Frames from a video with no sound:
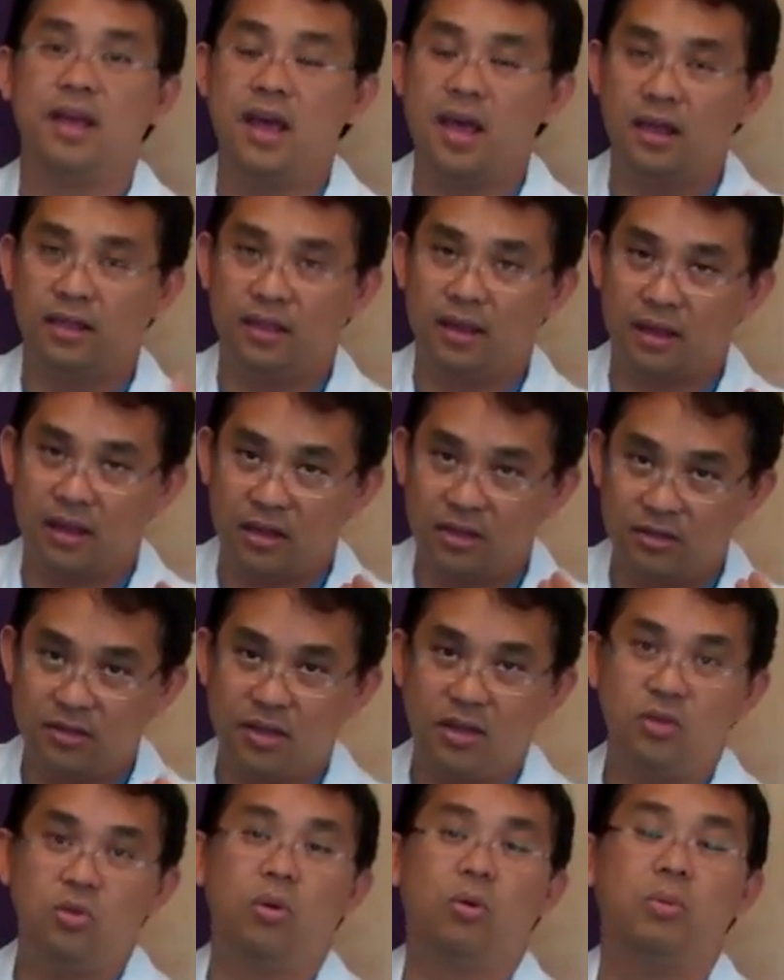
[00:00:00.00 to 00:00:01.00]
the
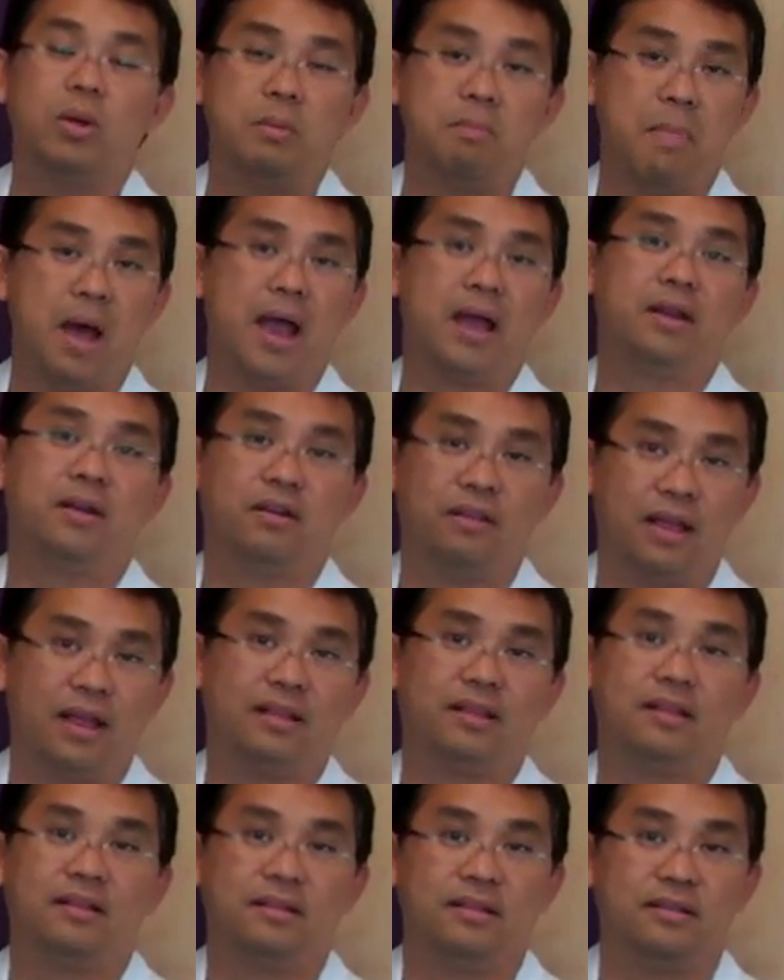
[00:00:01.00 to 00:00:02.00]
continual reminder
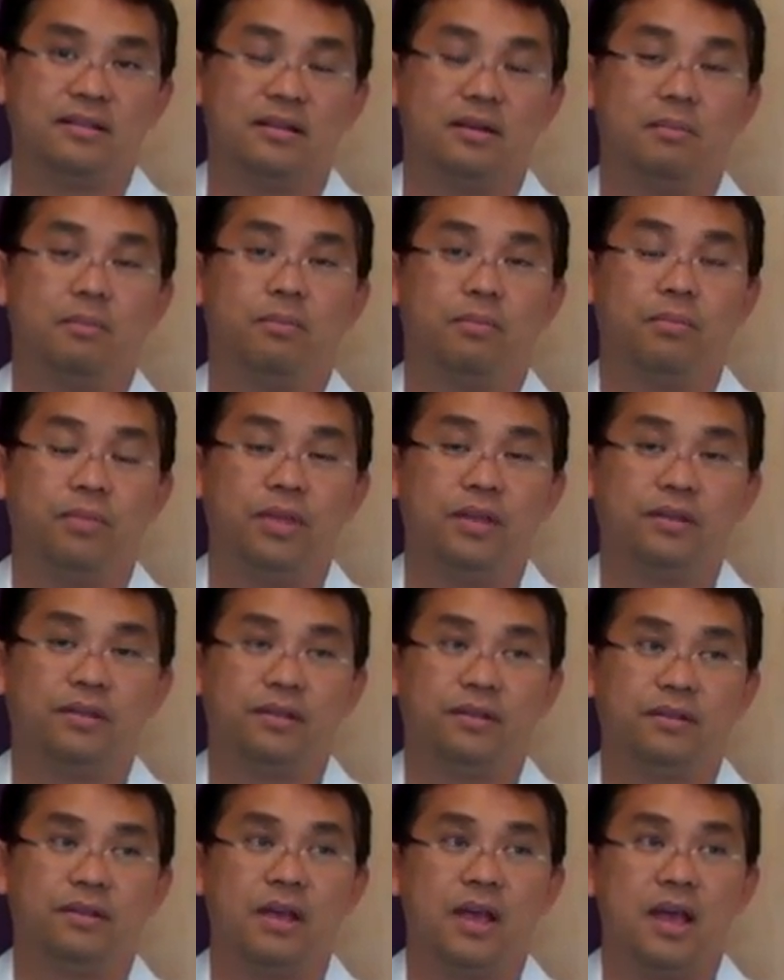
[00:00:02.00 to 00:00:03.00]
that this is an,
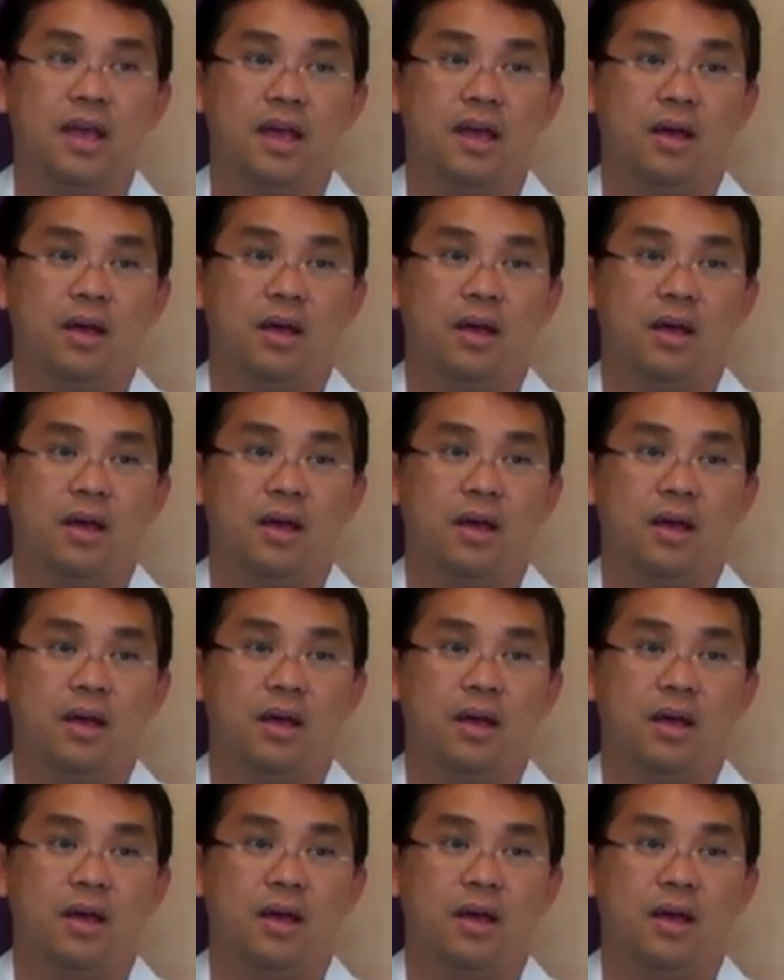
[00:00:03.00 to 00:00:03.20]
this is